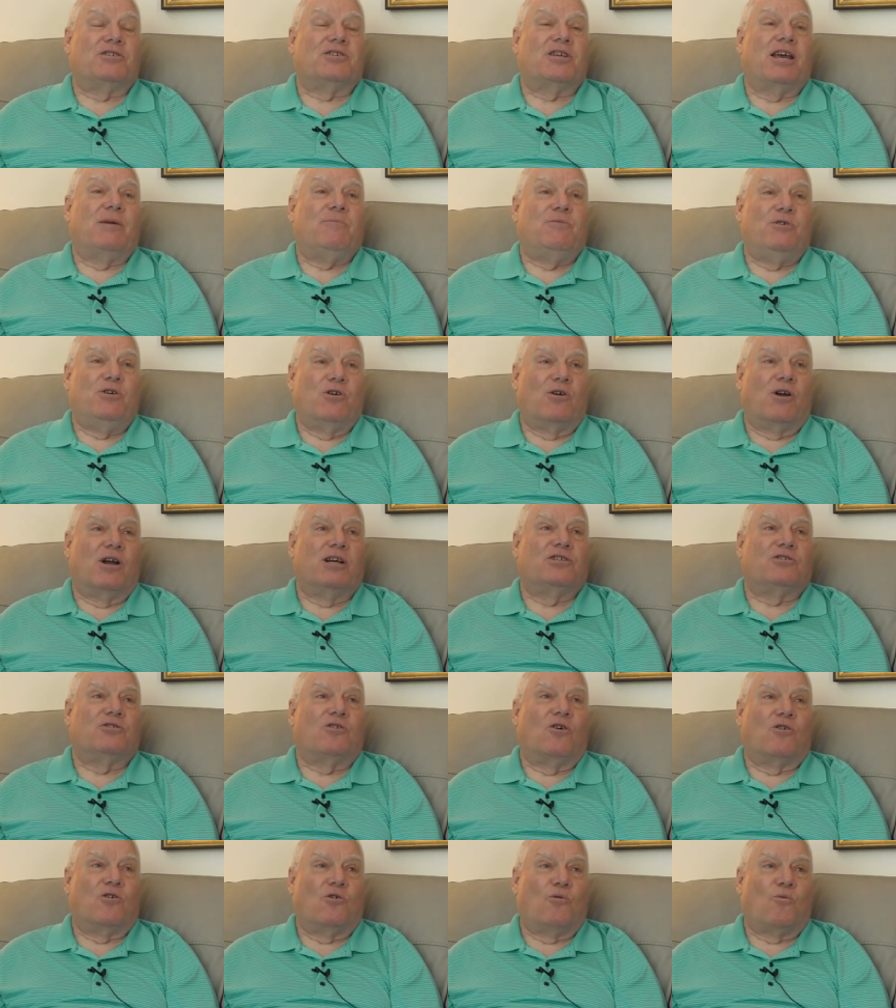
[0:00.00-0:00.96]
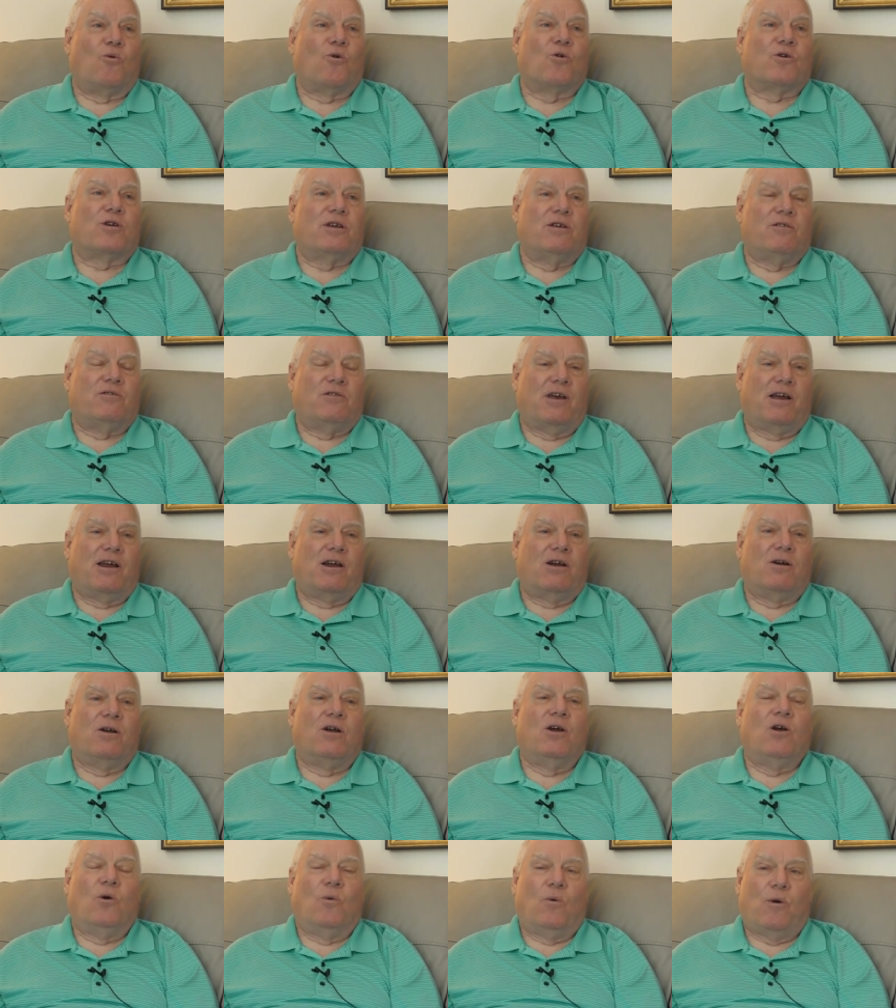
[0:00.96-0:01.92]
the same year I started working
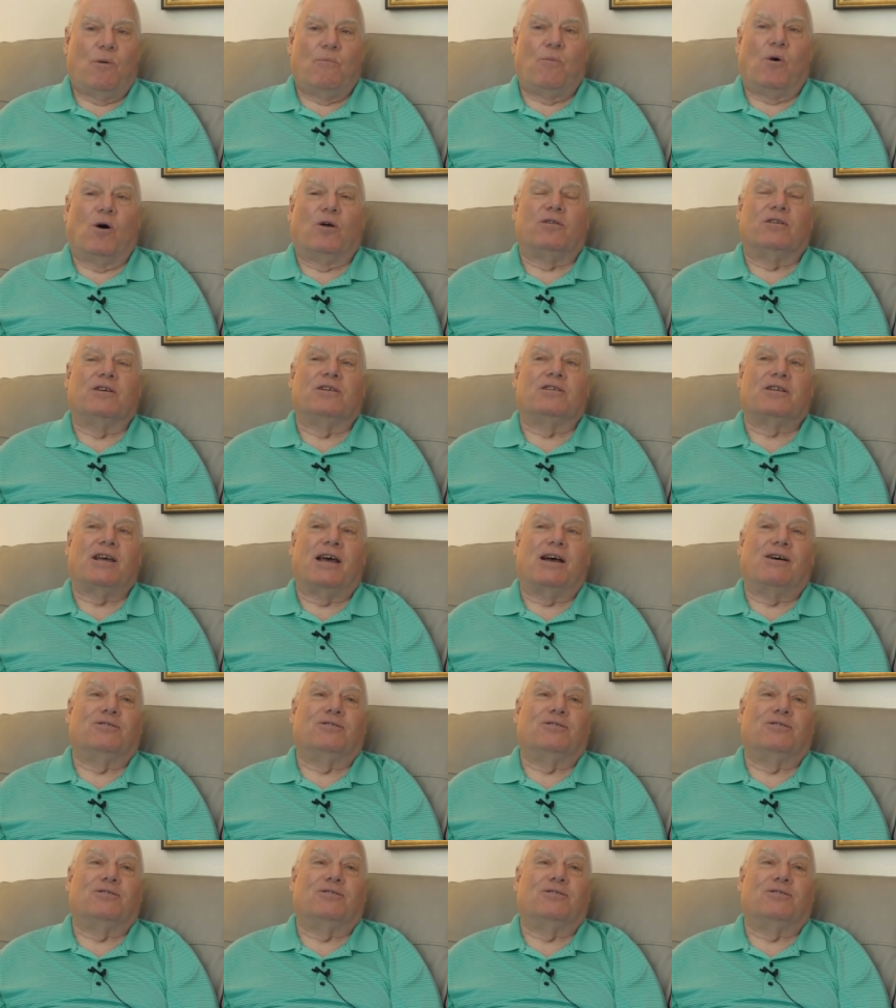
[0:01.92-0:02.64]
there. We bought this